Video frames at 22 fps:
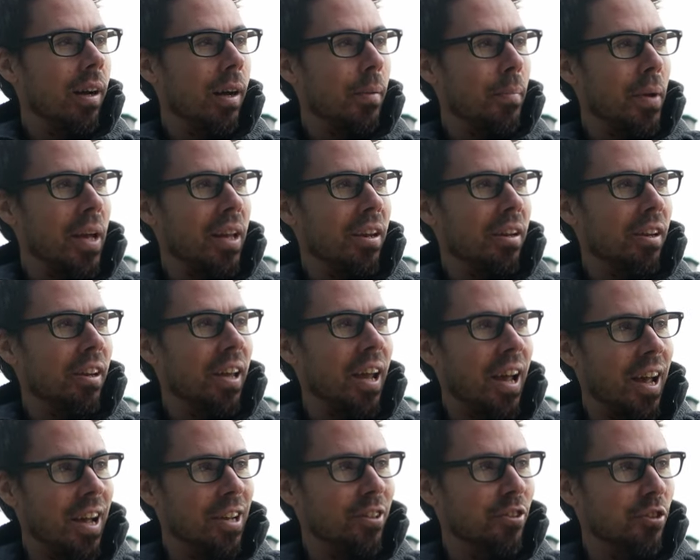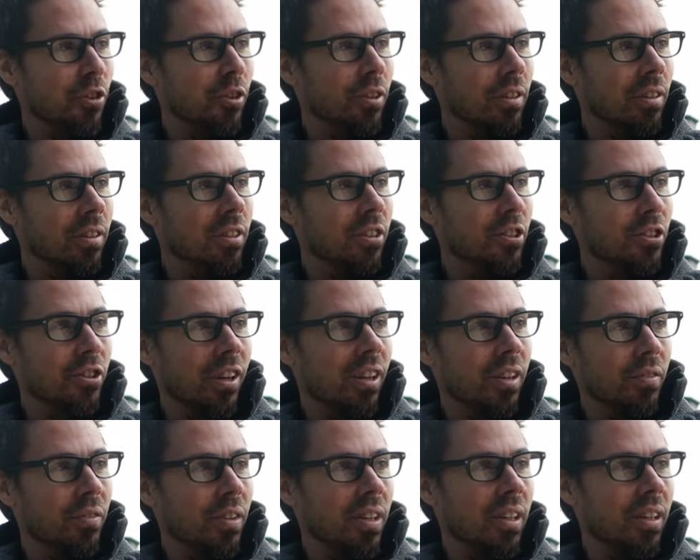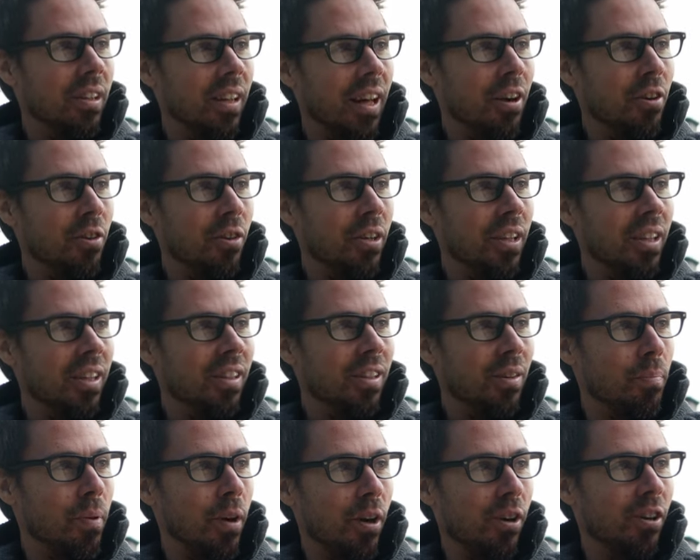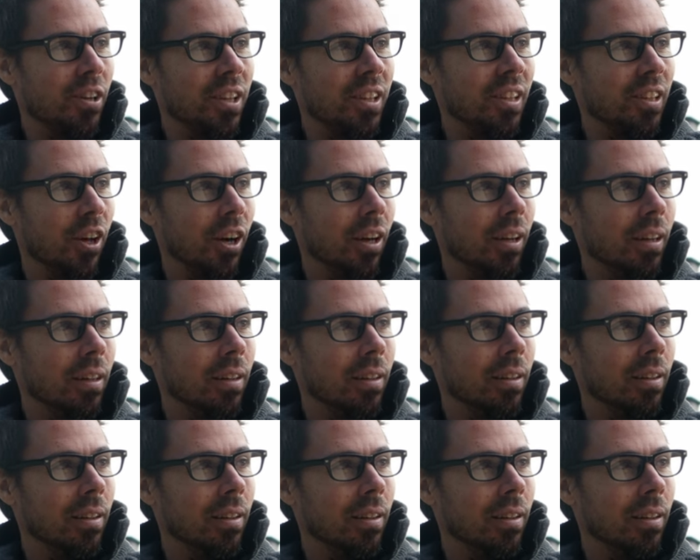I'm at a castle. You're not even allowed in the parking lot.